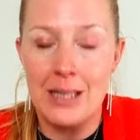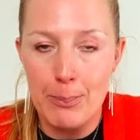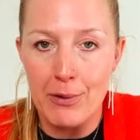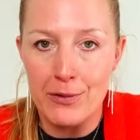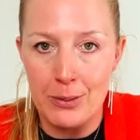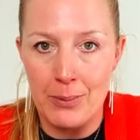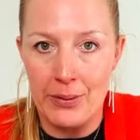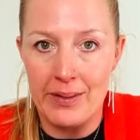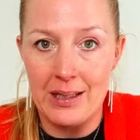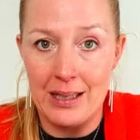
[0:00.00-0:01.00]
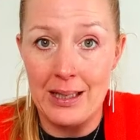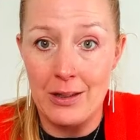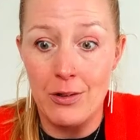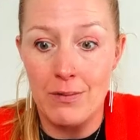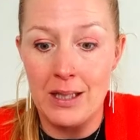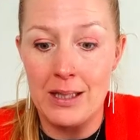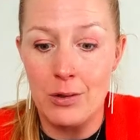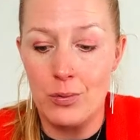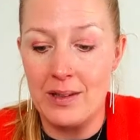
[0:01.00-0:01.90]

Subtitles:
tip of the mountain and you're ready to